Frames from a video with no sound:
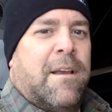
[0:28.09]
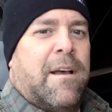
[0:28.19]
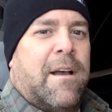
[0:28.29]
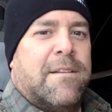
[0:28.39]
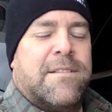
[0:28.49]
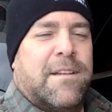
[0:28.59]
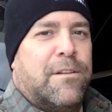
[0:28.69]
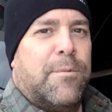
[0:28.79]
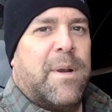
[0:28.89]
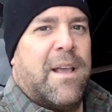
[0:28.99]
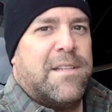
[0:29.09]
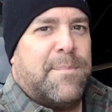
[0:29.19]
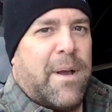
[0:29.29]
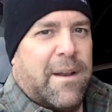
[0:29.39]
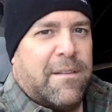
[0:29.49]
Uh, it's the
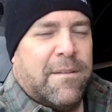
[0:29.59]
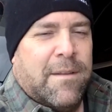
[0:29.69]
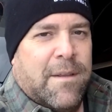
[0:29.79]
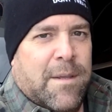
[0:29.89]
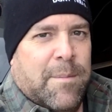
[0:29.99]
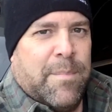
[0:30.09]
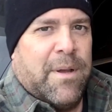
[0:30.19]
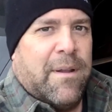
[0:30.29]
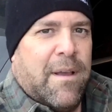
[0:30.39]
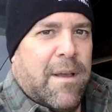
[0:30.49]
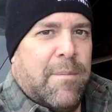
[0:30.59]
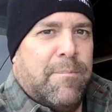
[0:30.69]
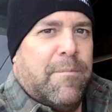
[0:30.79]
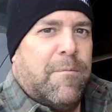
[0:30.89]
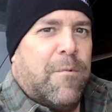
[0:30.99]
aluminized model but
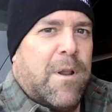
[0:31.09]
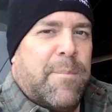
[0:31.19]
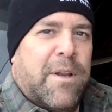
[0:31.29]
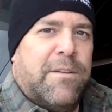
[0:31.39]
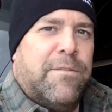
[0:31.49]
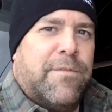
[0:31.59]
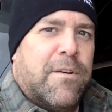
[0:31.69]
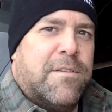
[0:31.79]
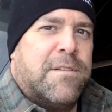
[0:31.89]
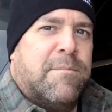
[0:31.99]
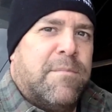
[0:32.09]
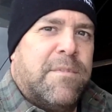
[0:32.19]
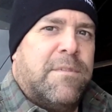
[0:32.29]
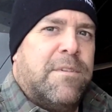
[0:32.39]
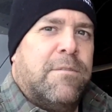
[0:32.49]
um, what I'm going to do first,
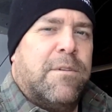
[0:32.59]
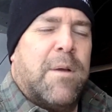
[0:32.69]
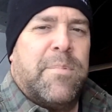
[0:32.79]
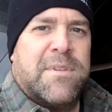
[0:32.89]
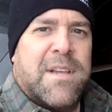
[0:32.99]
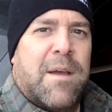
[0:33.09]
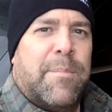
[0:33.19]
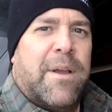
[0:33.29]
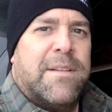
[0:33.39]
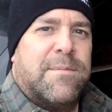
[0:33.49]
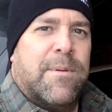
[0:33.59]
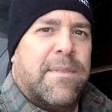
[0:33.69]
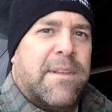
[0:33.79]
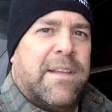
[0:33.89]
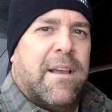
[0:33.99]
do a couple sound bites
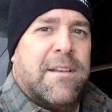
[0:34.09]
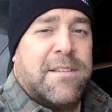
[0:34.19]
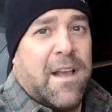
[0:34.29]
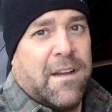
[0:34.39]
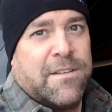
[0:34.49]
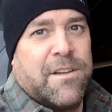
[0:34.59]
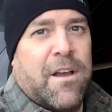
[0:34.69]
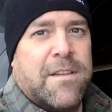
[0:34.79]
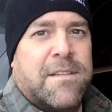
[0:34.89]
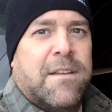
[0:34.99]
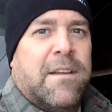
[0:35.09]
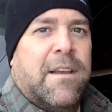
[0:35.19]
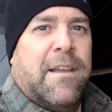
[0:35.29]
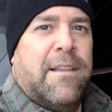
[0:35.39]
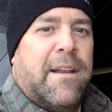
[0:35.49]
with the uh, stock exhaust,
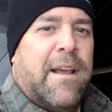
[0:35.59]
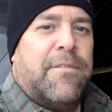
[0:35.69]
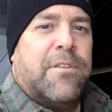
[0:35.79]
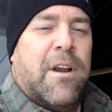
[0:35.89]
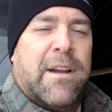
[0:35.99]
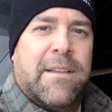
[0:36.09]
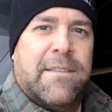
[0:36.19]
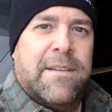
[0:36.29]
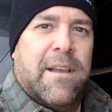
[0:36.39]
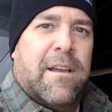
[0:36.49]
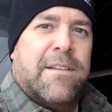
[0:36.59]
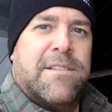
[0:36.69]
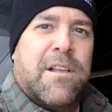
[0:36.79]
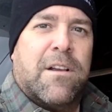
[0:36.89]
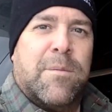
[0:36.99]
and then after I get the uh,
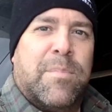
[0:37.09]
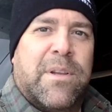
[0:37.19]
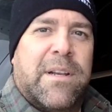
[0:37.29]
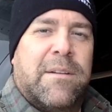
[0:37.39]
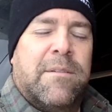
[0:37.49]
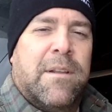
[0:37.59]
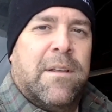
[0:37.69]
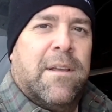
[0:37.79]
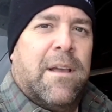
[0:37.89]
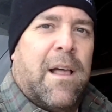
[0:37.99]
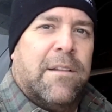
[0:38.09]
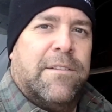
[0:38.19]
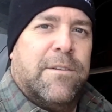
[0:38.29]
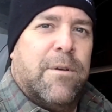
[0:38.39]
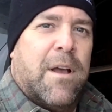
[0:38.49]
install completed, I'll
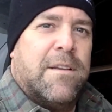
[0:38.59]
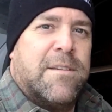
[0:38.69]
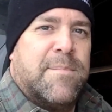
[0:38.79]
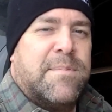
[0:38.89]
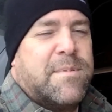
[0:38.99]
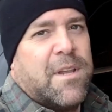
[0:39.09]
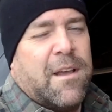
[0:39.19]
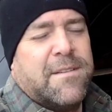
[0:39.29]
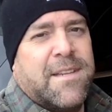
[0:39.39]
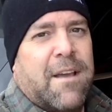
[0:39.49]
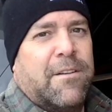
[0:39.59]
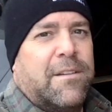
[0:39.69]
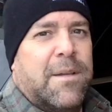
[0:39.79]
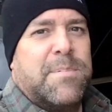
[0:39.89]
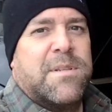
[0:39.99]
do uh, some so sound
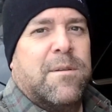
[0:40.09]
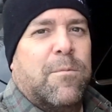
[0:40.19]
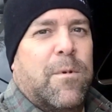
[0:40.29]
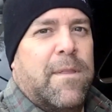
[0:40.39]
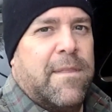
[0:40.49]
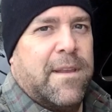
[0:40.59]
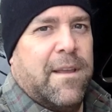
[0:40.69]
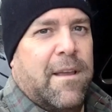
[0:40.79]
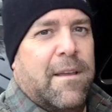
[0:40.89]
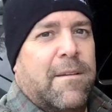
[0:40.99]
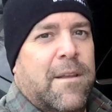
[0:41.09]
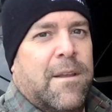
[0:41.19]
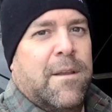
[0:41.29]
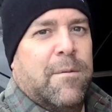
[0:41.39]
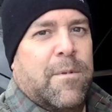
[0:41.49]
clips with the uh,
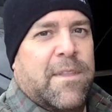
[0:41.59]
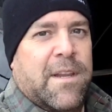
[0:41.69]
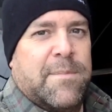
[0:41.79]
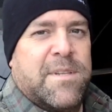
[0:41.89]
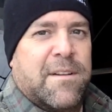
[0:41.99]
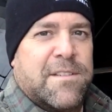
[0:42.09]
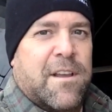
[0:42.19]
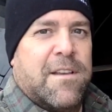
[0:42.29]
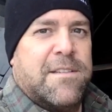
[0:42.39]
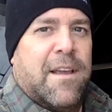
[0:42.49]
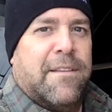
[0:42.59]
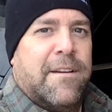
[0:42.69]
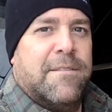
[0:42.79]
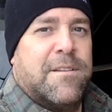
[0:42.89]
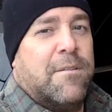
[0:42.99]
with the Gibson exhaust down
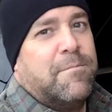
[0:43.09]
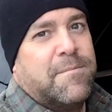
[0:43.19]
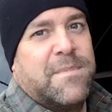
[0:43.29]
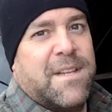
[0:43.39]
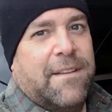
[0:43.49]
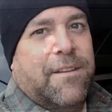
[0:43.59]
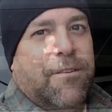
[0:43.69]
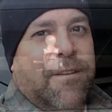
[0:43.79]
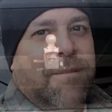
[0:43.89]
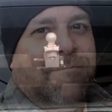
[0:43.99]
there. So stay tuned.